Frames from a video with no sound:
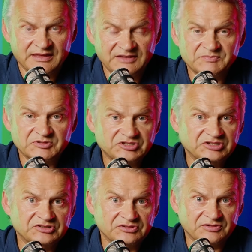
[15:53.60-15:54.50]
his
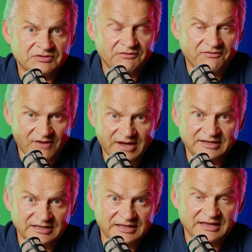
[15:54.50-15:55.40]
position
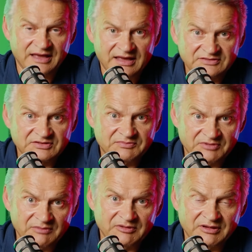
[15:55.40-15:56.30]
finally as a
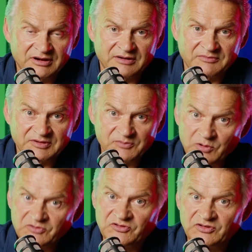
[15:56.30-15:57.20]
premier, we
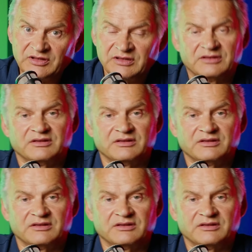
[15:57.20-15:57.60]
won't see